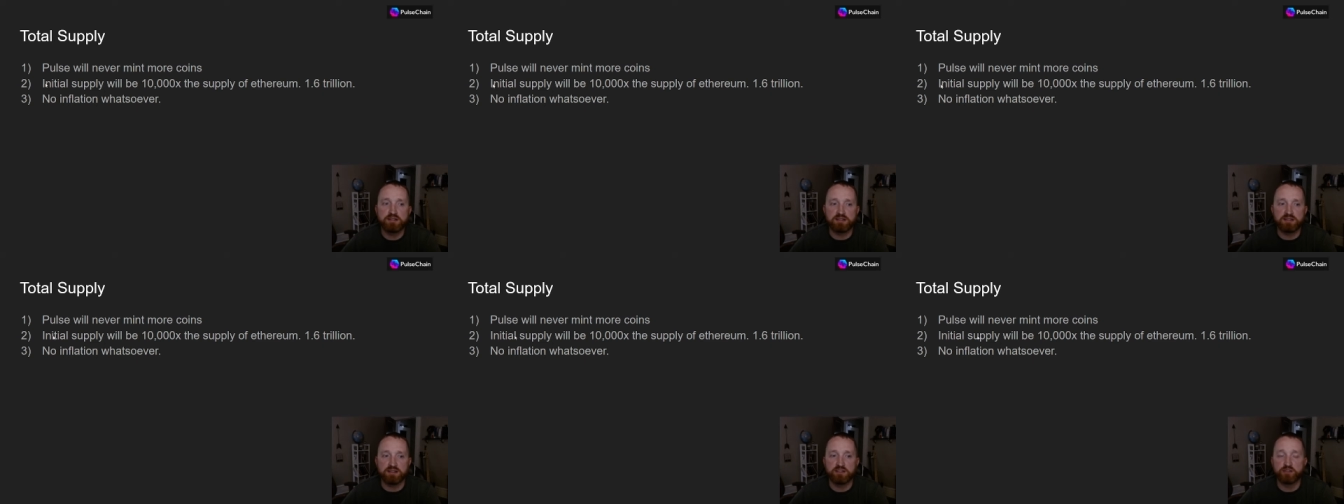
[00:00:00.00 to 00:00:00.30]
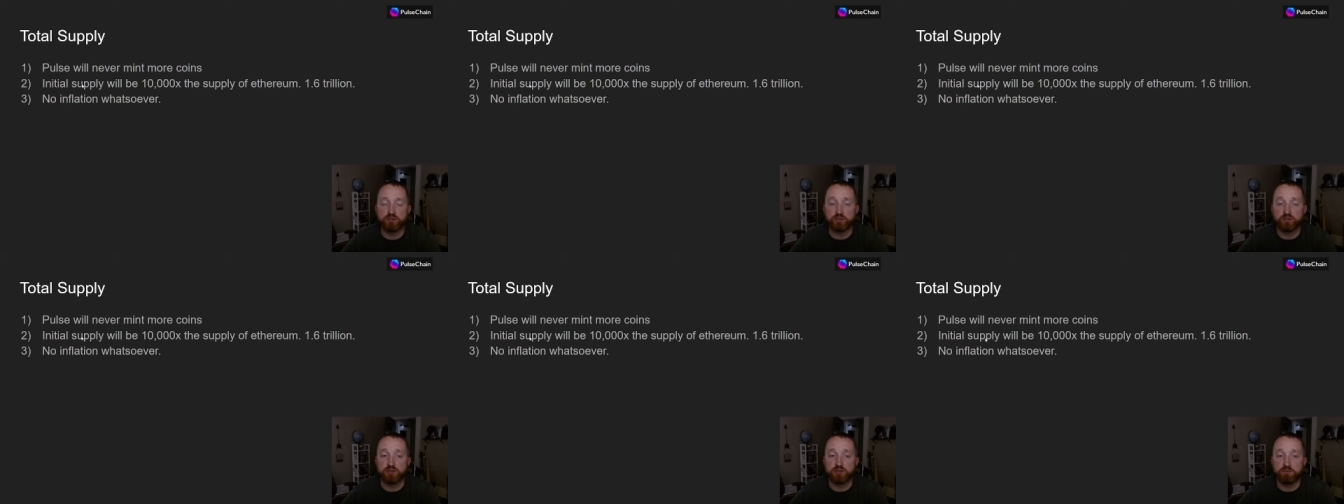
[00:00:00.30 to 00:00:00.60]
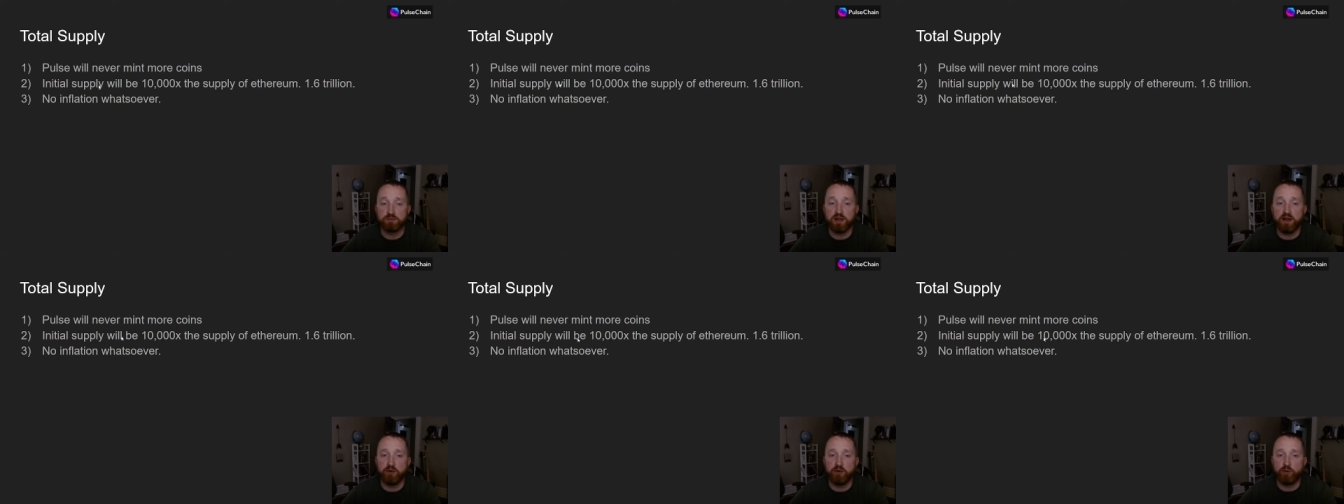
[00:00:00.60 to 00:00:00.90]
Initial
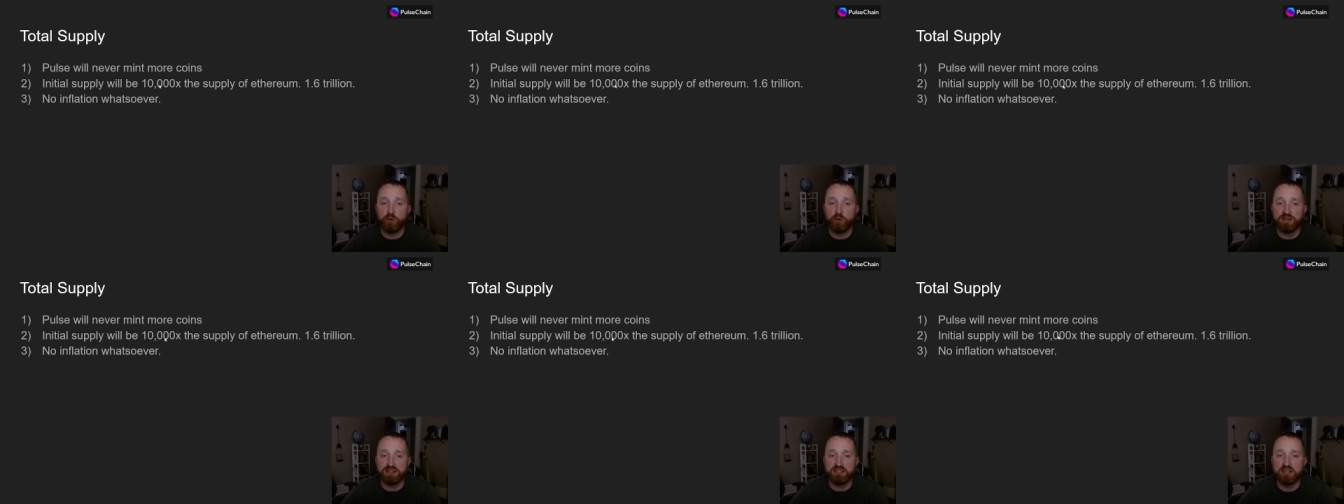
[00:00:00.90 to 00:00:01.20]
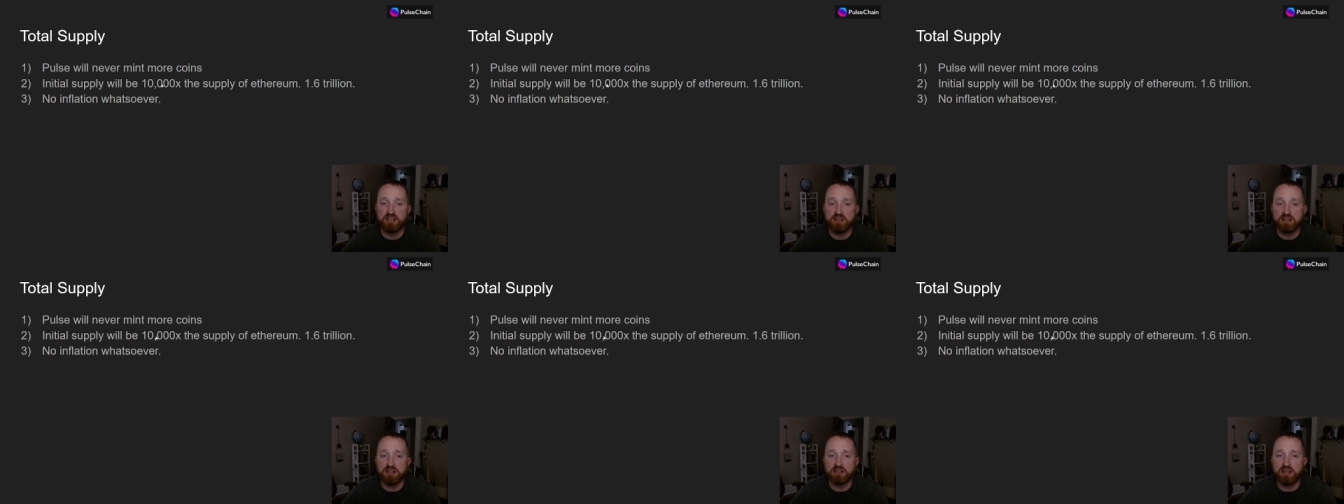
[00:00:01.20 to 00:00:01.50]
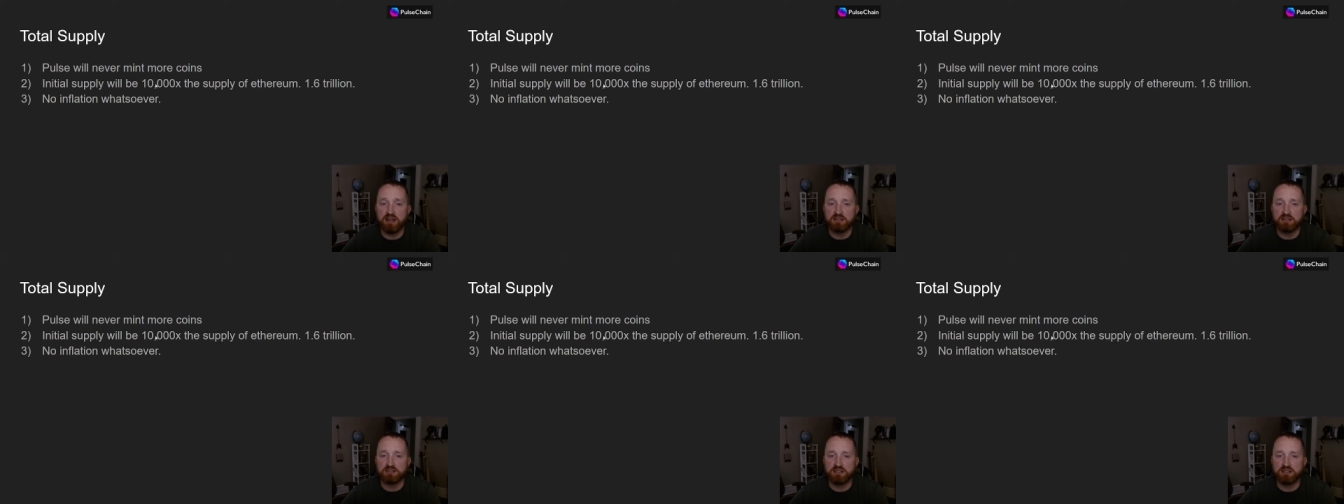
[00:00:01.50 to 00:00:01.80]
supply will be
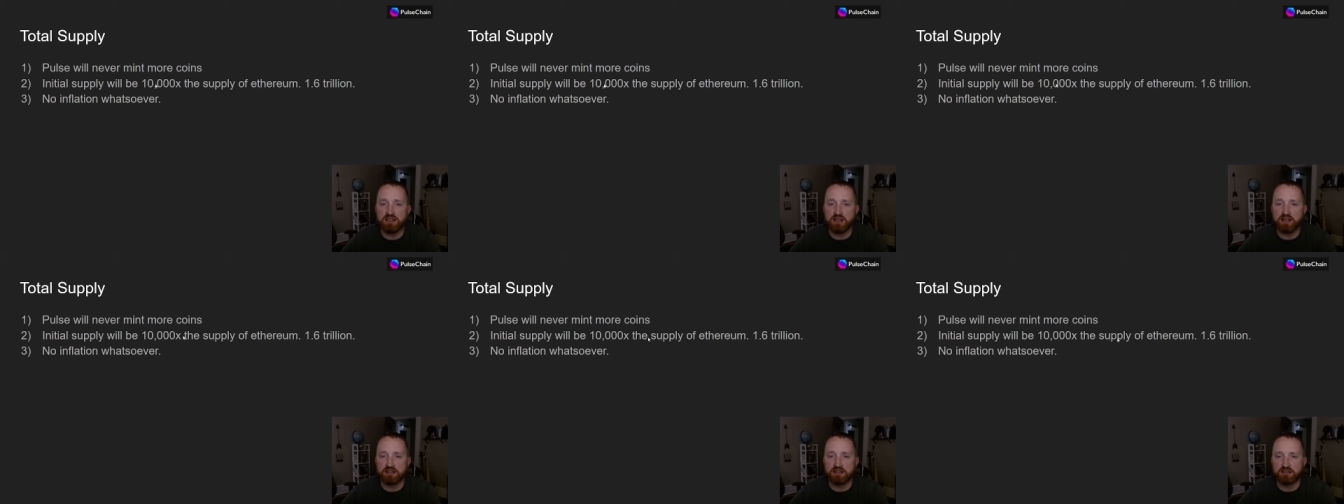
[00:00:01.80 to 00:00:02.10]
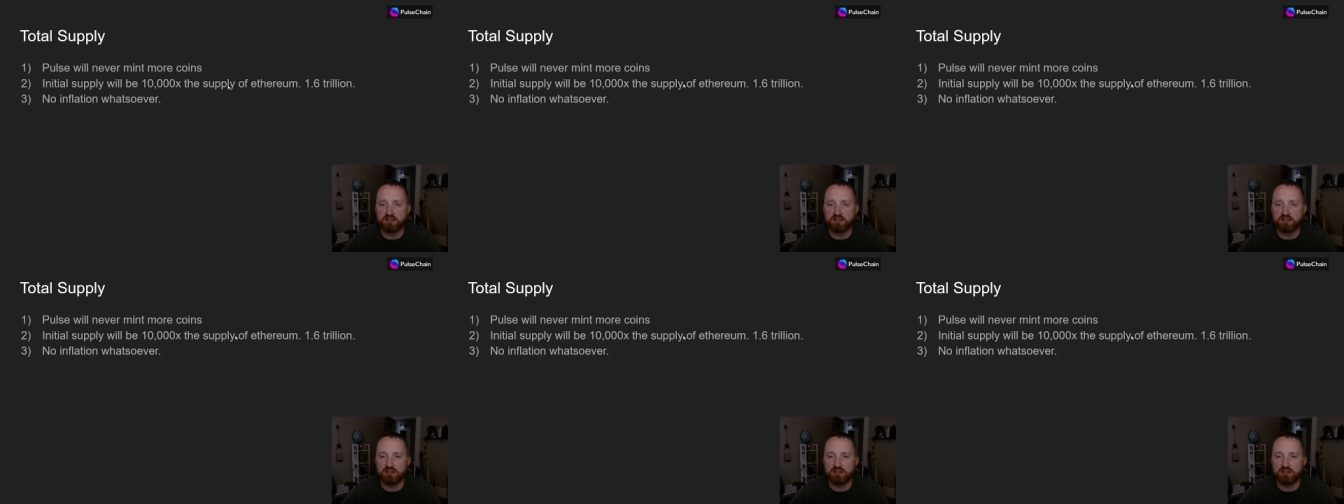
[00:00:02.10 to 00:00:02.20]
10,000x